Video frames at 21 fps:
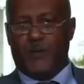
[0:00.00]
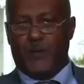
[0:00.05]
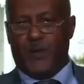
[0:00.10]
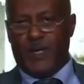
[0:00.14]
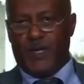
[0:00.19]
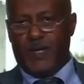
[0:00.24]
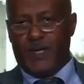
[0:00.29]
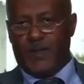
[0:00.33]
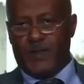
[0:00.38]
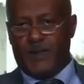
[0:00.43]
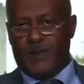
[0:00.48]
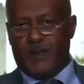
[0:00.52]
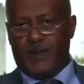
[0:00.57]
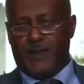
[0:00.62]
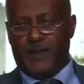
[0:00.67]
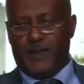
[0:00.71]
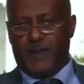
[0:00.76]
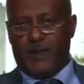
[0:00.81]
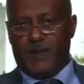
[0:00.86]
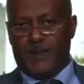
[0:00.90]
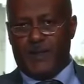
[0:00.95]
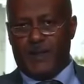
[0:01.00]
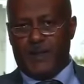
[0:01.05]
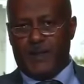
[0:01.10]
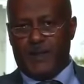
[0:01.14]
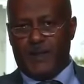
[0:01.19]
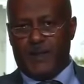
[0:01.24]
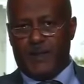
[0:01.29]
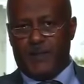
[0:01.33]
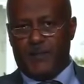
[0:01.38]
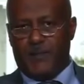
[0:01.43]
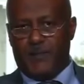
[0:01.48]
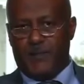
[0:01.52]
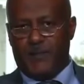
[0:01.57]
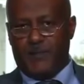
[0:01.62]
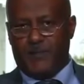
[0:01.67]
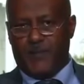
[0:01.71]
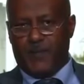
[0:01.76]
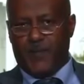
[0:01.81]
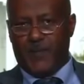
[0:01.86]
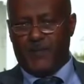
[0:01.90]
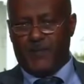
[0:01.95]
Well,
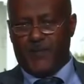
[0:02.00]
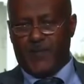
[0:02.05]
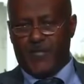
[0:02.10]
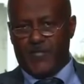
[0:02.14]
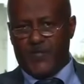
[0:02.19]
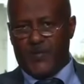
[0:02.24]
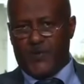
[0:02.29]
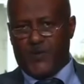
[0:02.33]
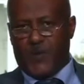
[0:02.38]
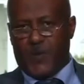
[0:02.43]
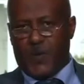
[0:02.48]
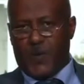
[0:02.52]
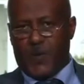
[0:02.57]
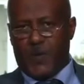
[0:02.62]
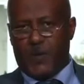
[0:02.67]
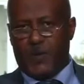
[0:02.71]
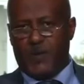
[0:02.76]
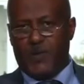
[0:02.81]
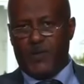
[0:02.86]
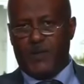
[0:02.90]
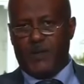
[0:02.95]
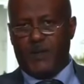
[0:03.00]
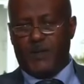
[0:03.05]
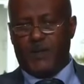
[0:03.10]
first of all,